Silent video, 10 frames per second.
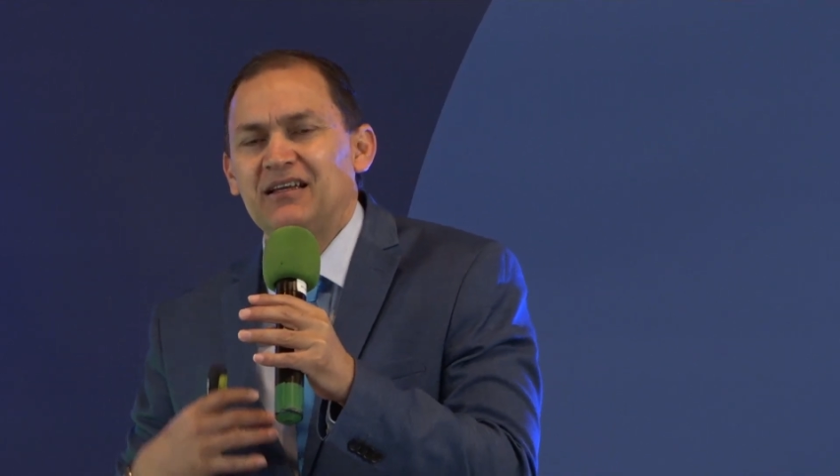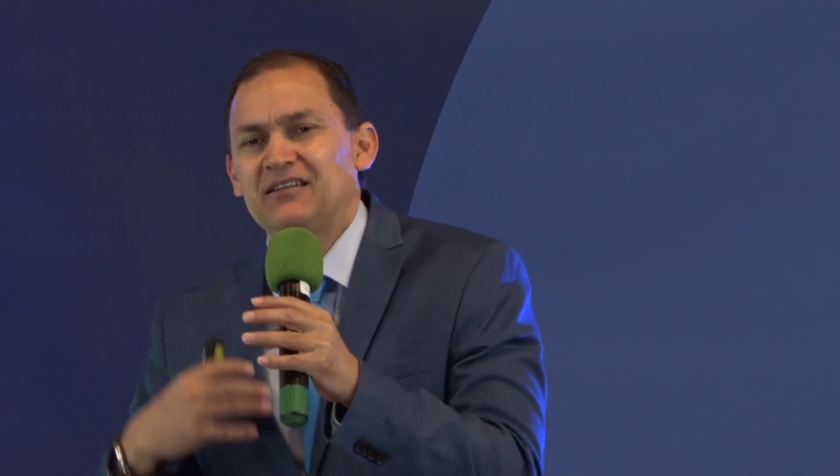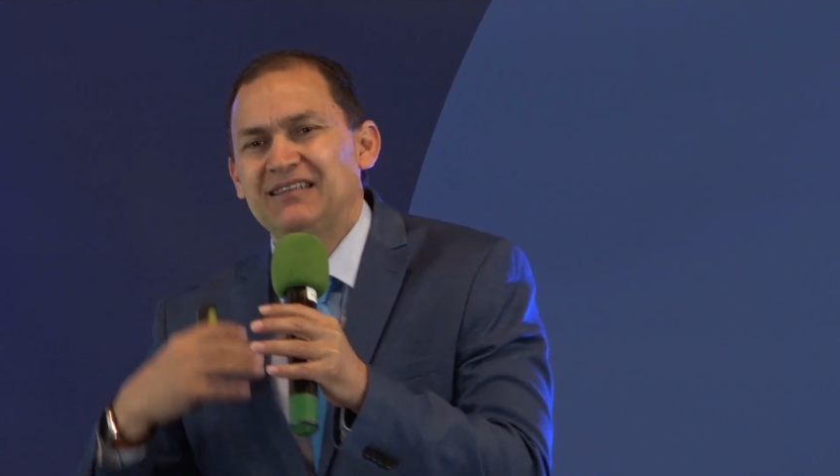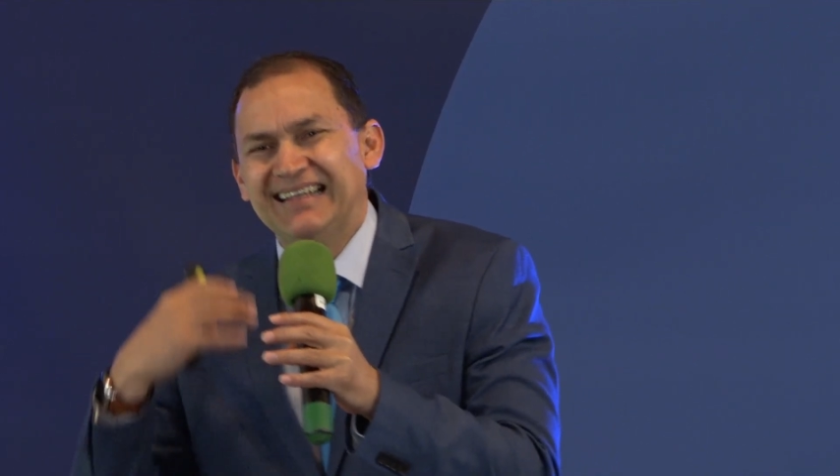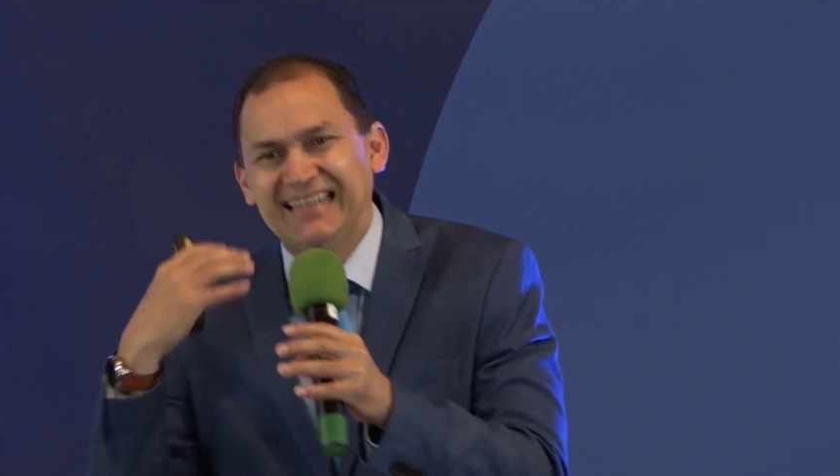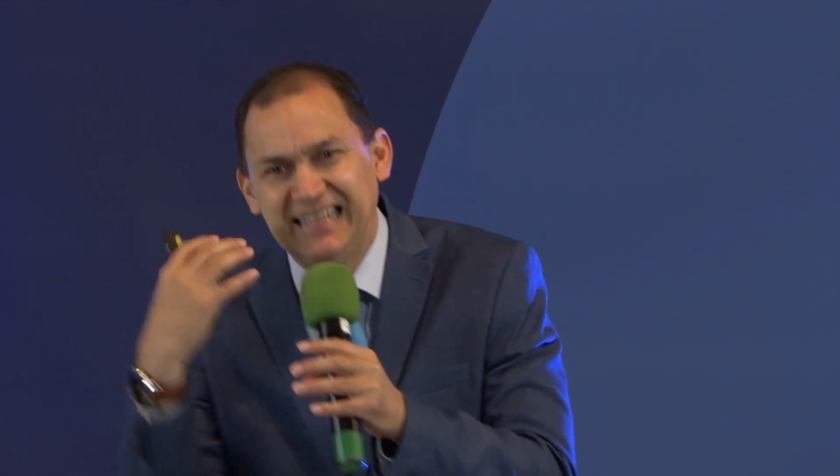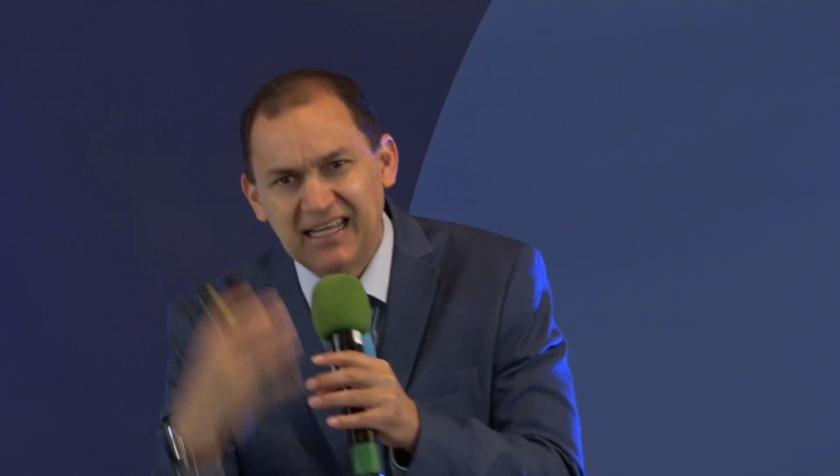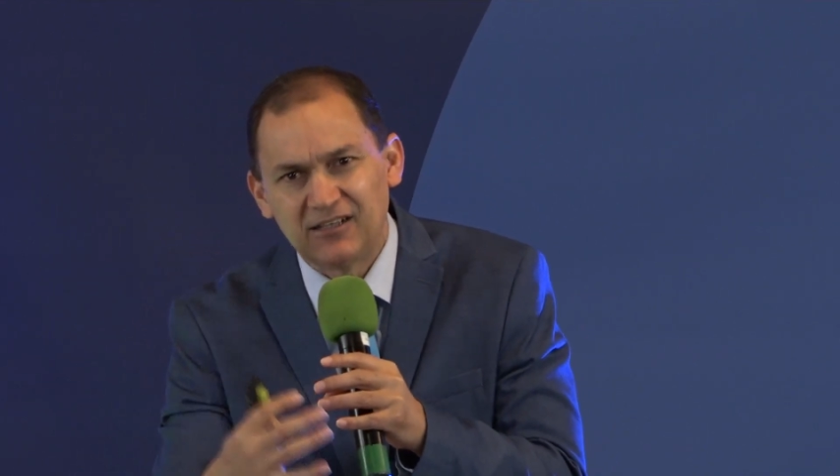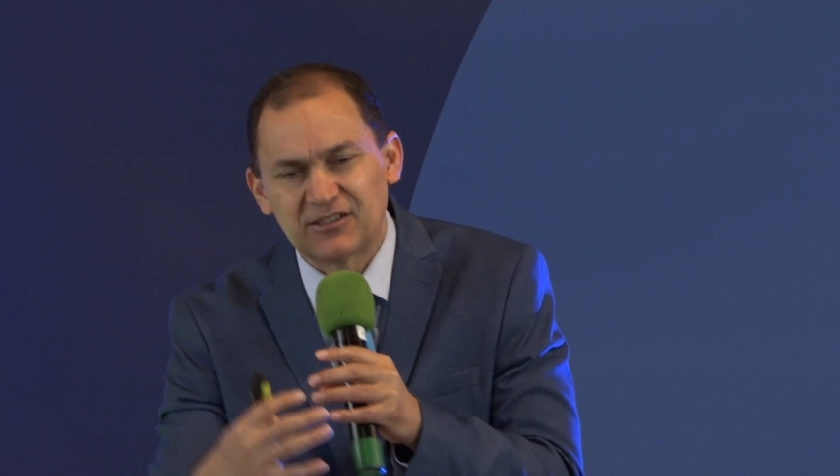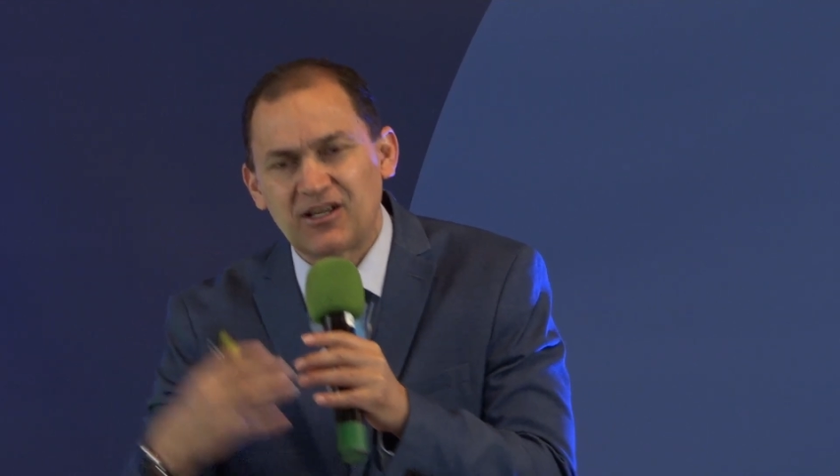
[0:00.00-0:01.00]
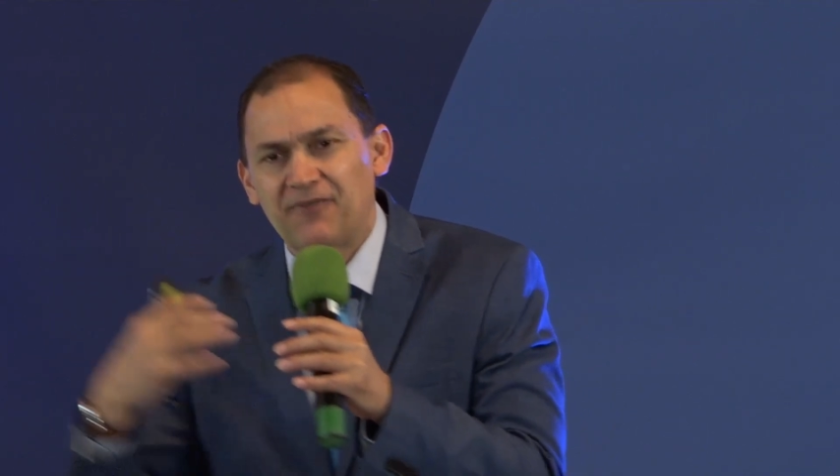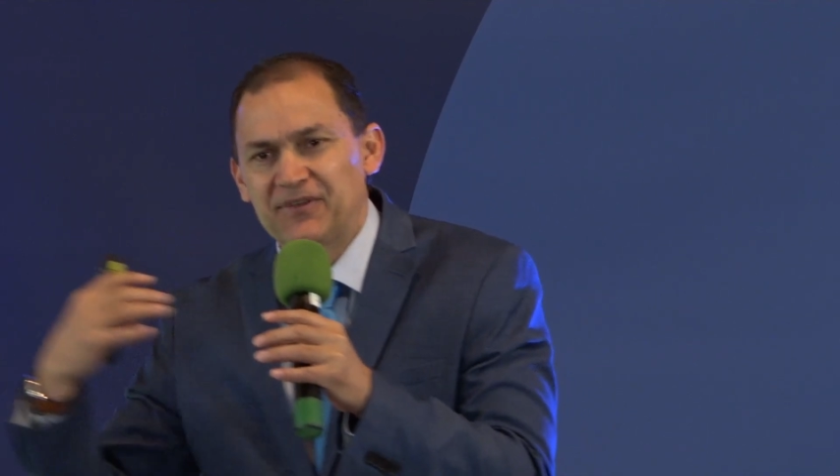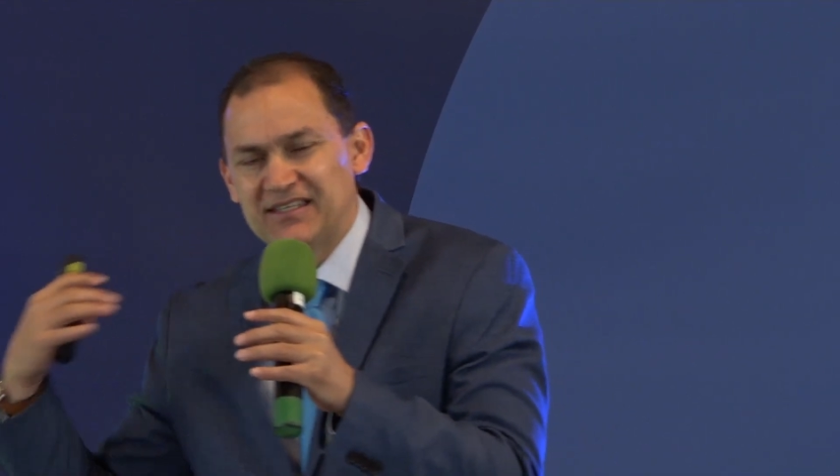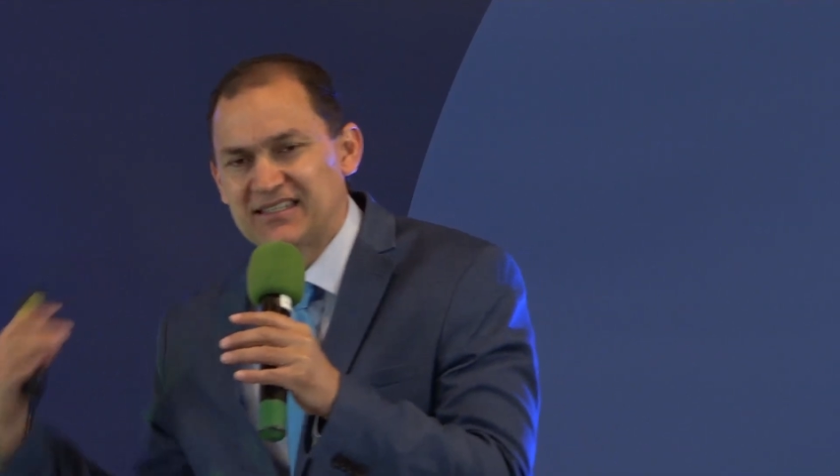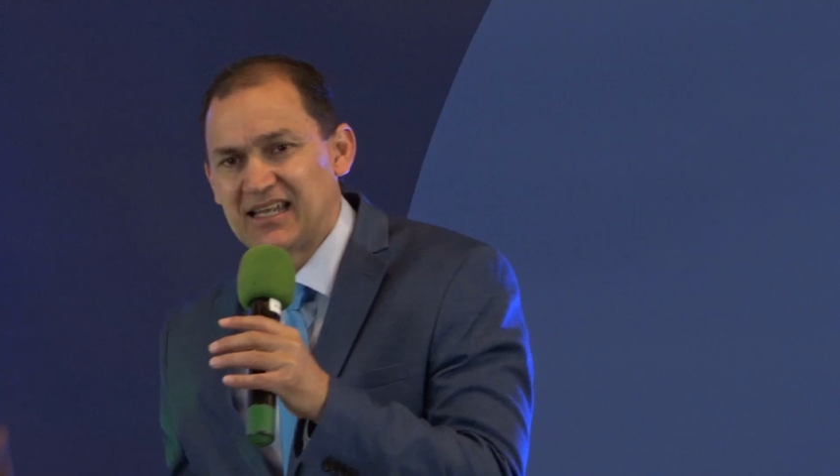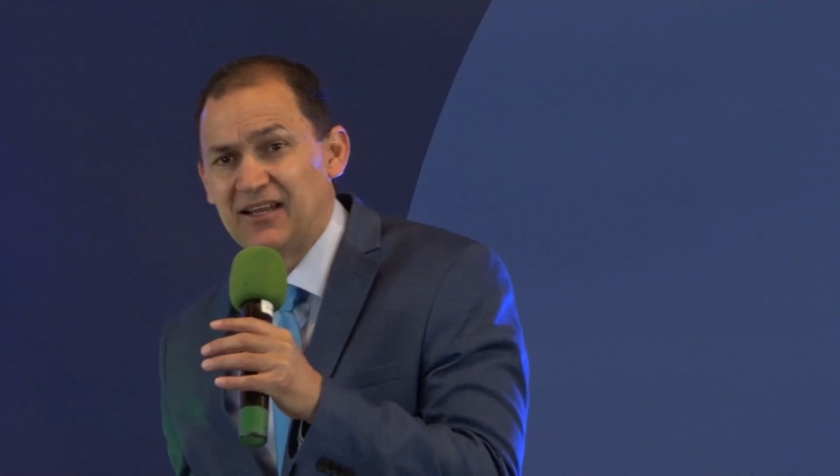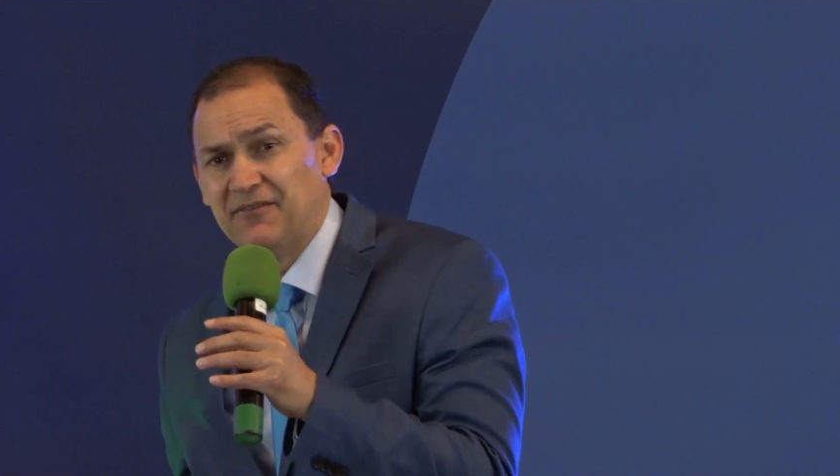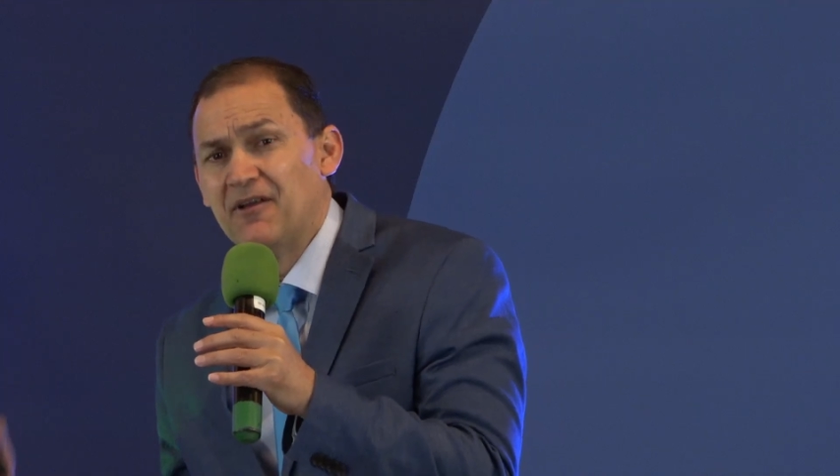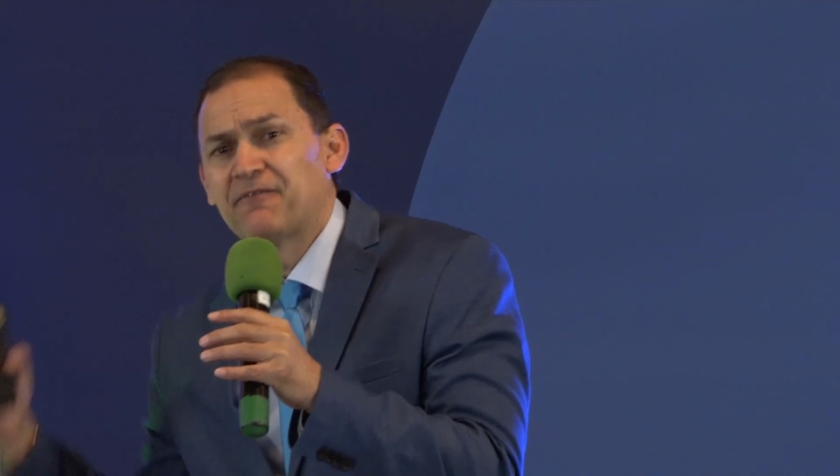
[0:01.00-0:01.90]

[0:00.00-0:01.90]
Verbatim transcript: the guilt of the sin.